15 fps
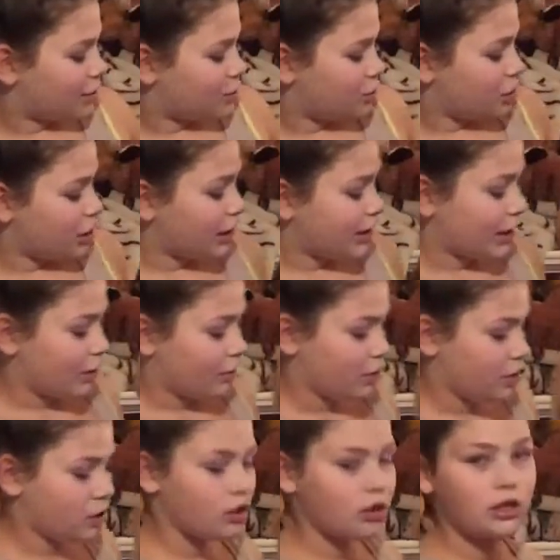you should lay down.
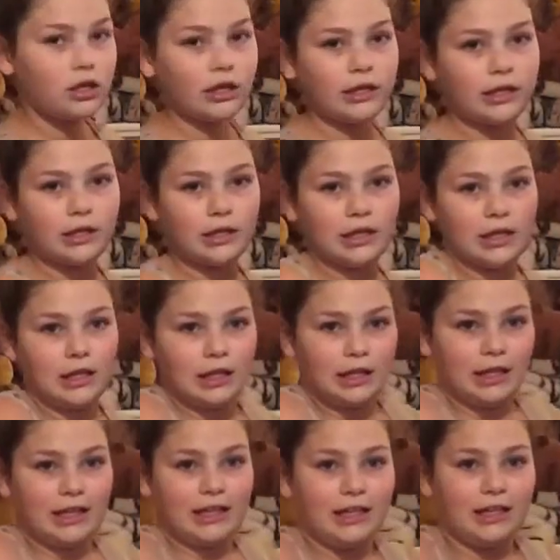Like,
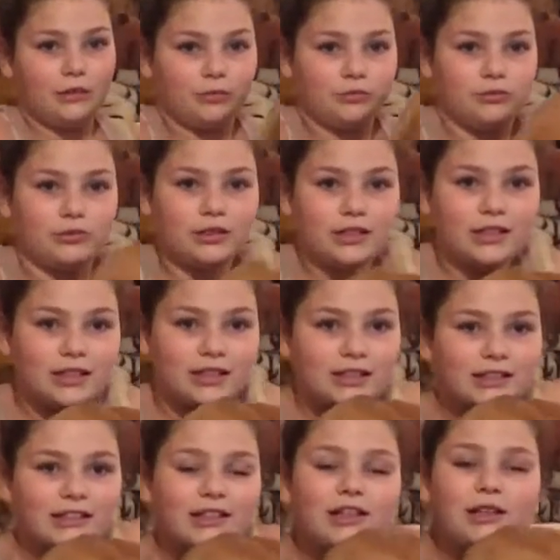leaning.
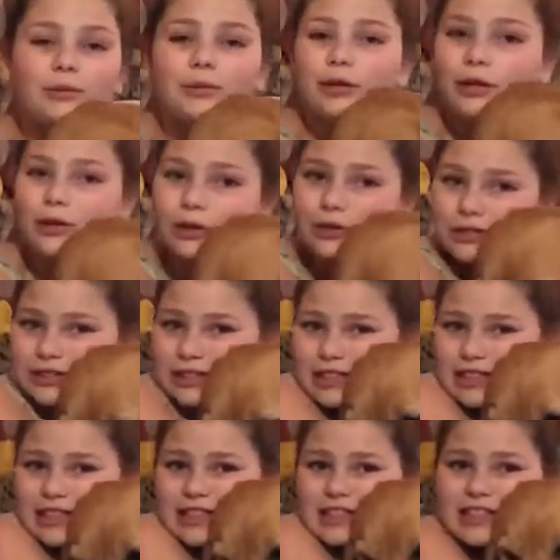There we go.
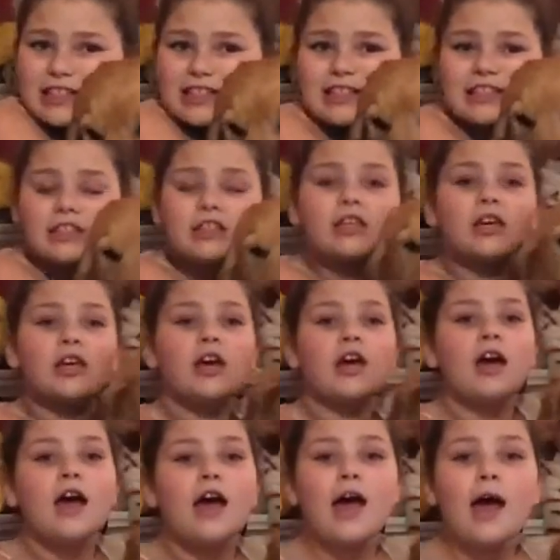This is
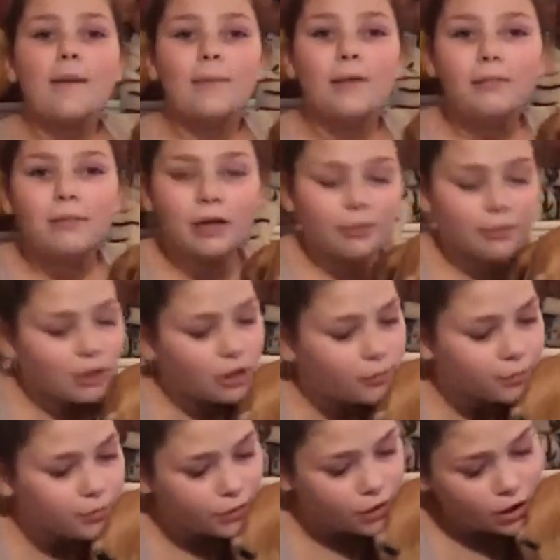my baby.
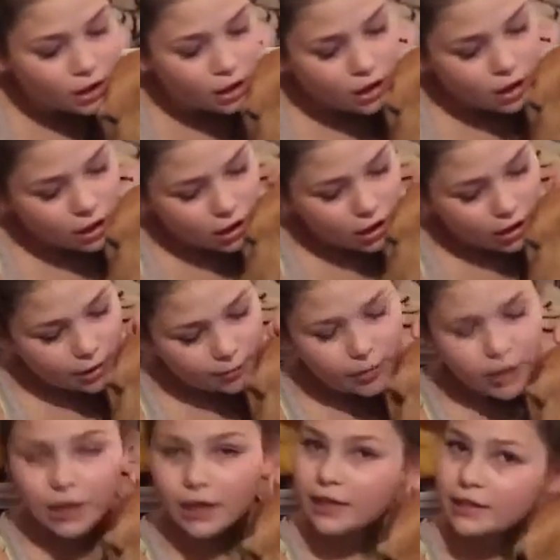Um,
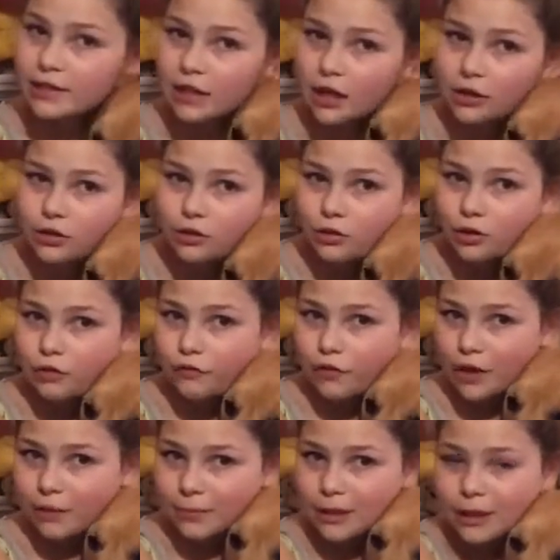he's not new to the
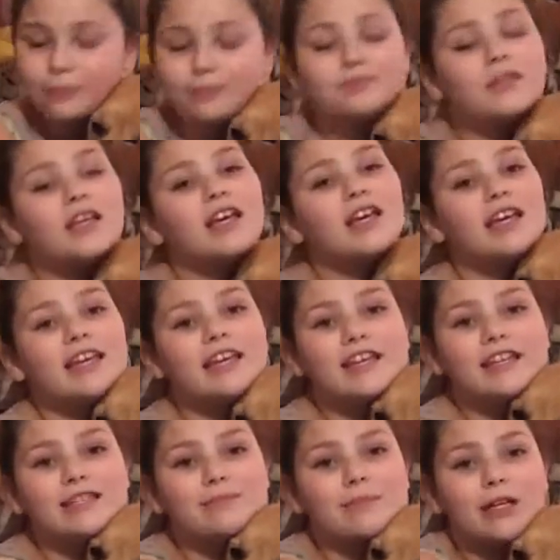family.
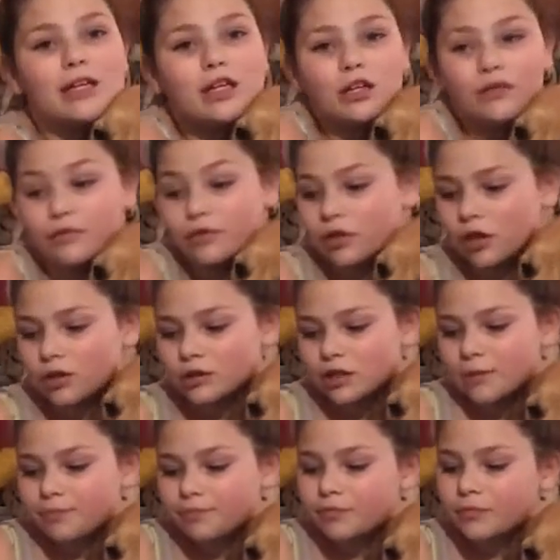He's been here for a long
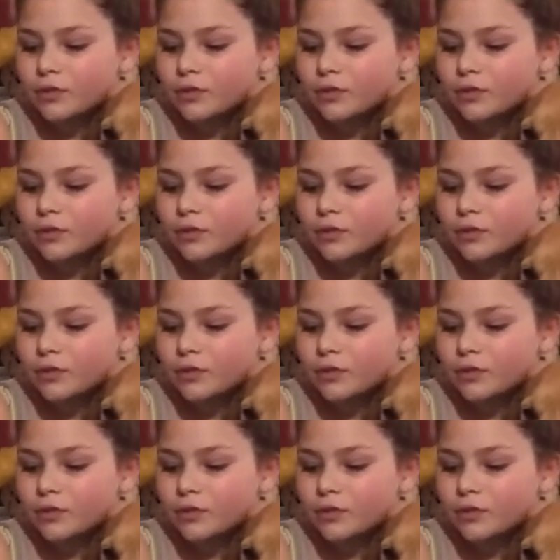time.